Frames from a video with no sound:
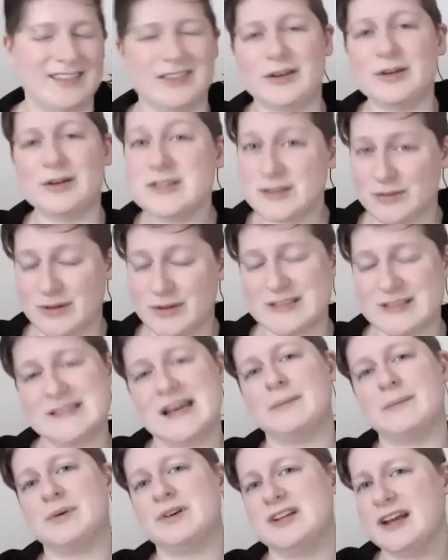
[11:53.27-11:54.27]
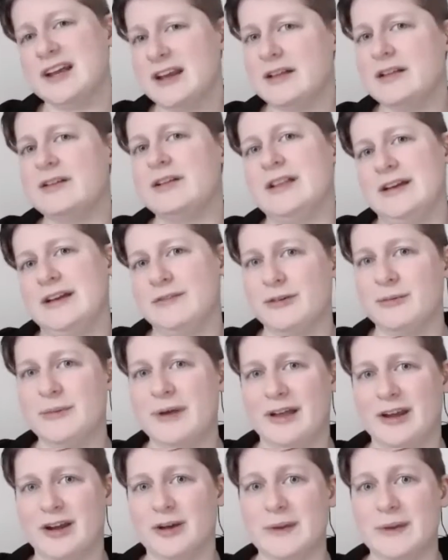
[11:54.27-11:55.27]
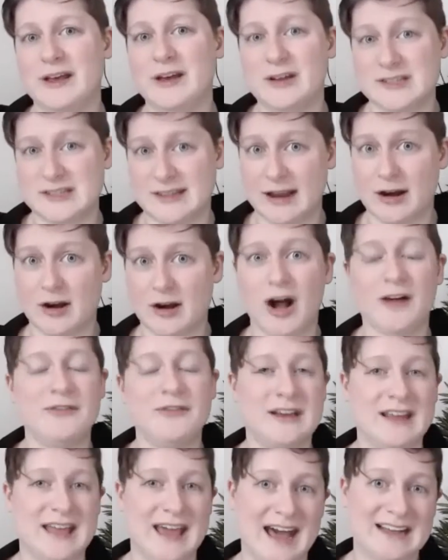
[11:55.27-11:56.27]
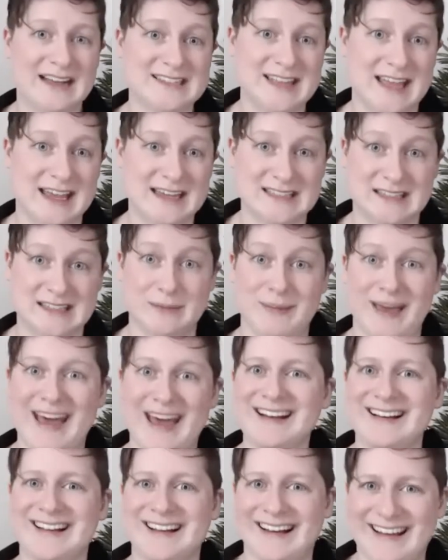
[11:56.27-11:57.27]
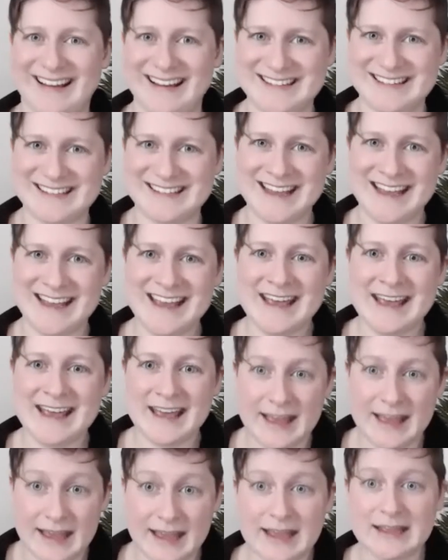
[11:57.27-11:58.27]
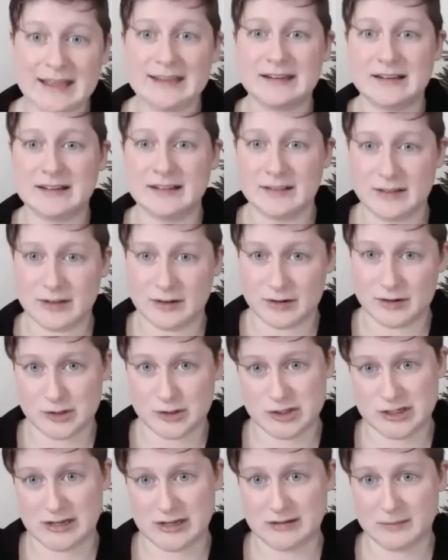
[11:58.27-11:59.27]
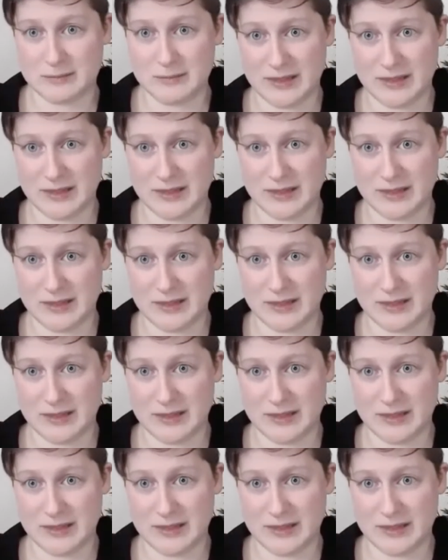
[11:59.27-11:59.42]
Those three sound particularly familiar because they are often cast as the bad guys in the Christian